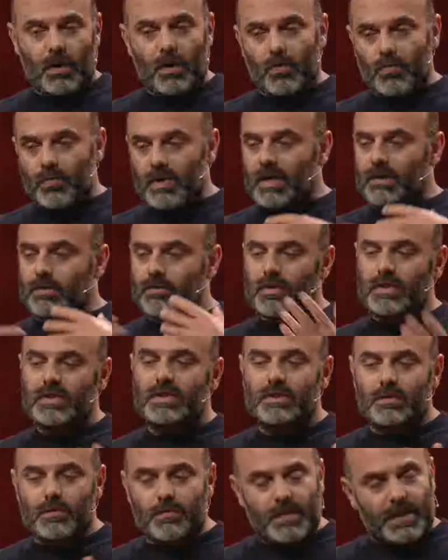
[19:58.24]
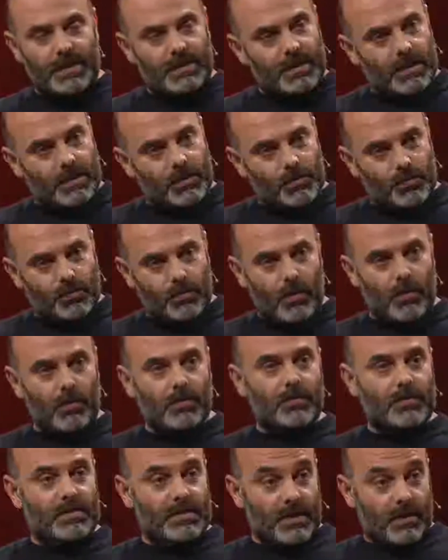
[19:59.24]
we addressed the message to
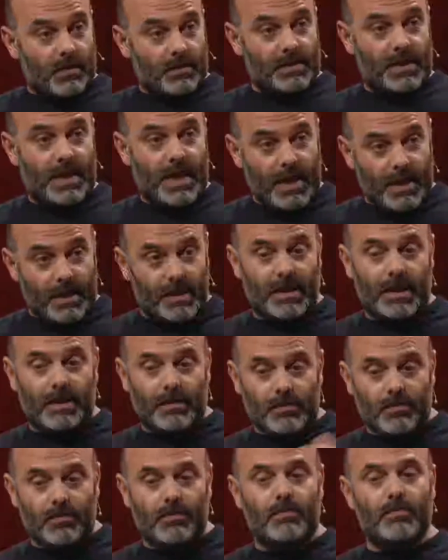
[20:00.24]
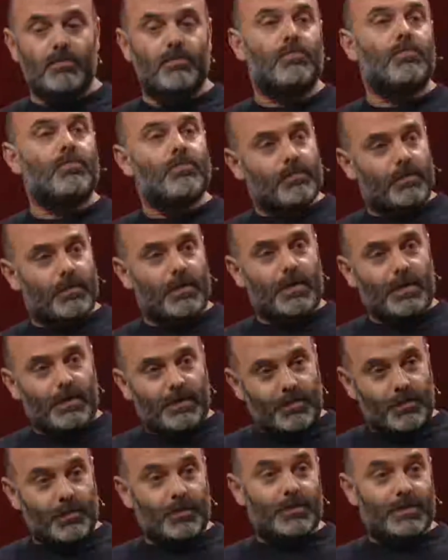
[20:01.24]
all the sellers, say, hey, can you,
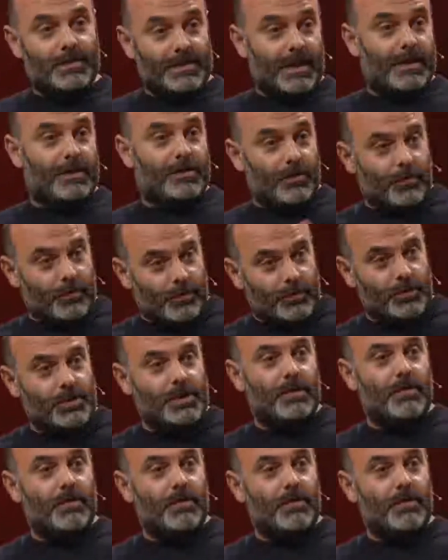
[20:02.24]
sell your Gucci